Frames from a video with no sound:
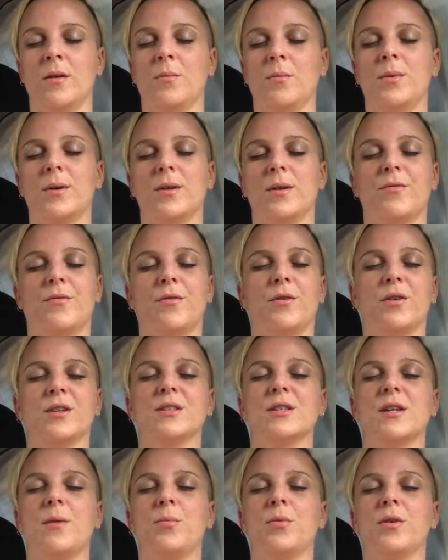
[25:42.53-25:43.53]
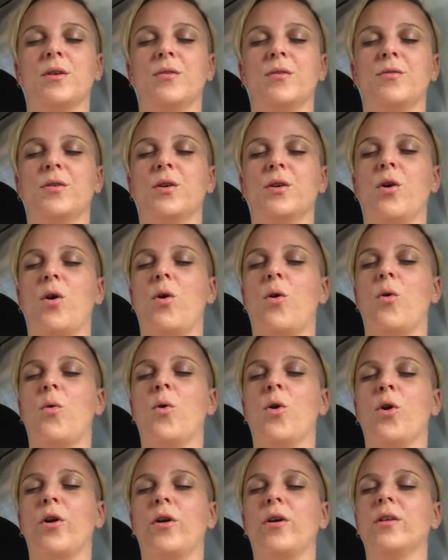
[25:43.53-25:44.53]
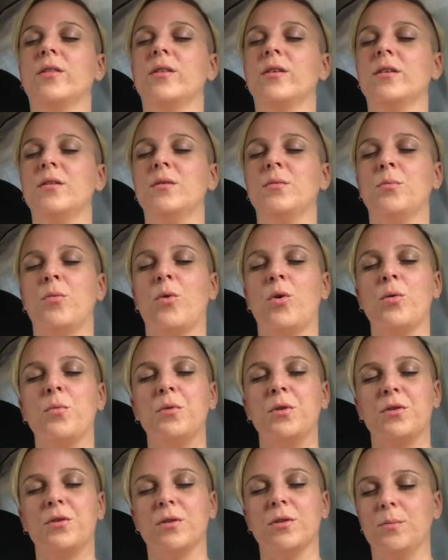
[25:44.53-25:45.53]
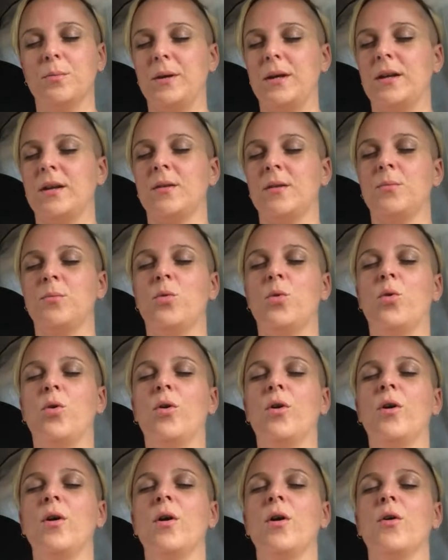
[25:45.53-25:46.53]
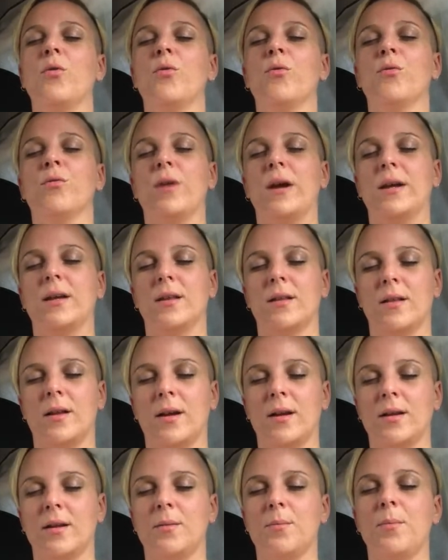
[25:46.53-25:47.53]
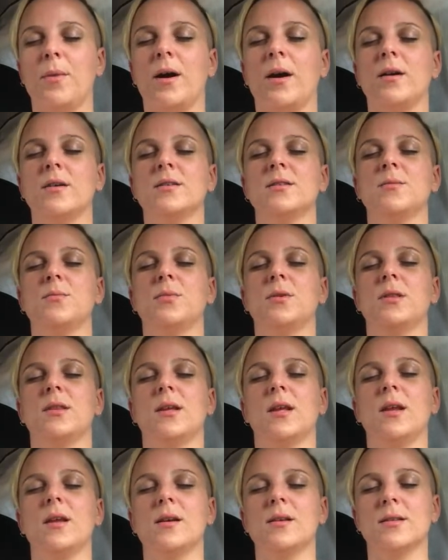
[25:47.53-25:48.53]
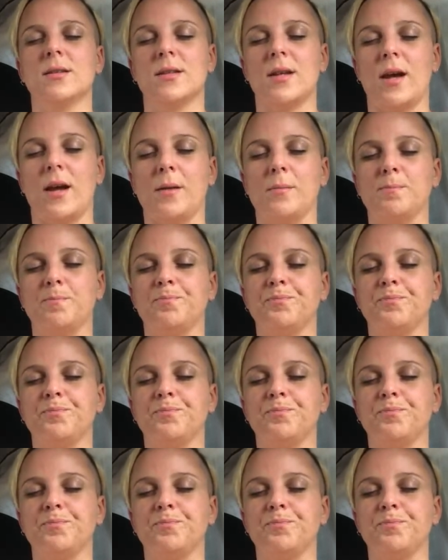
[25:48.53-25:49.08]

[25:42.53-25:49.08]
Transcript: But for example, if the goal were in this moment to be in a more regulated parasympathetic state,